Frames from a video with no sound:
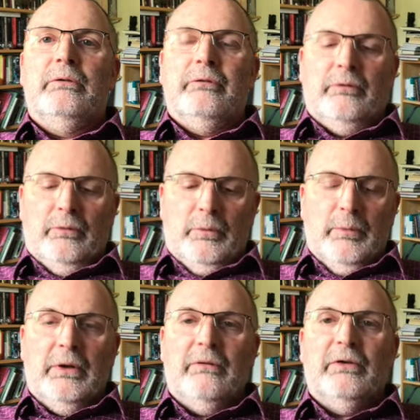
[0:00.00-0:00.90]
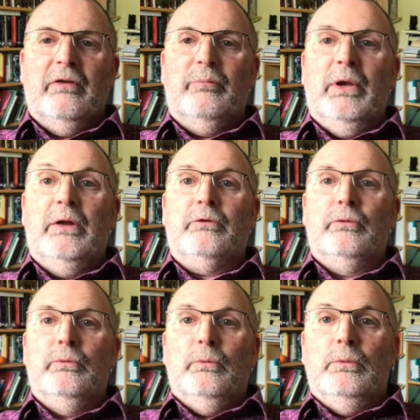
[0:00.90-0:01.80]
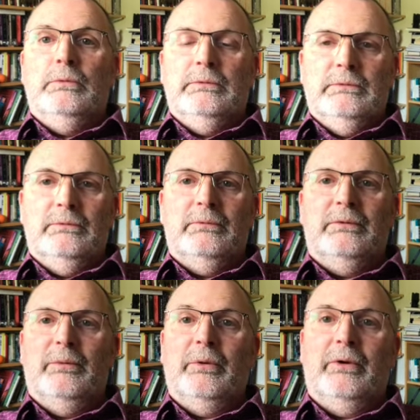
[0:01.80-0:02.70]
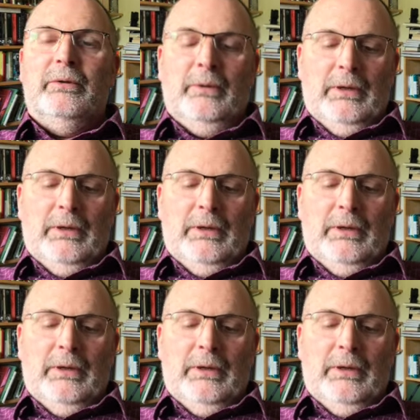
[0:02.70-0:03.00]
so we might have to have part two. Oh, here we go.